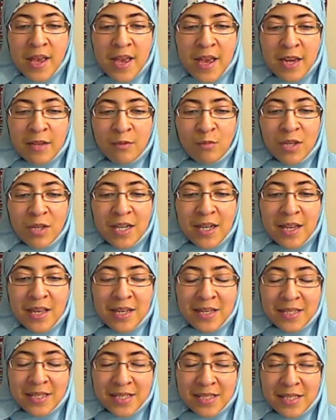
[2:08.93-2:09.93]
And when it
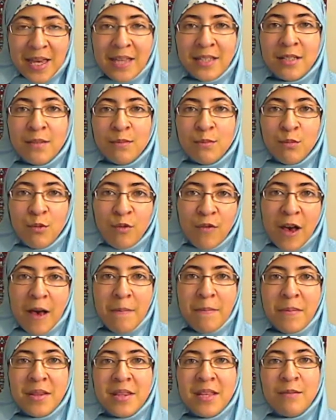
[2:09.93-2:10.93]
is said, move
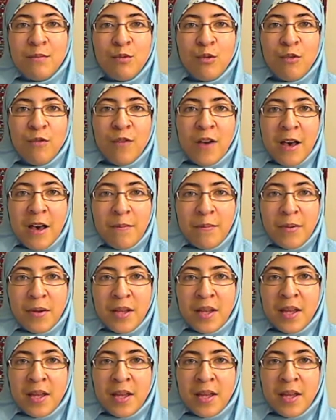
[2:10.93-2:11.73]
up, then move up.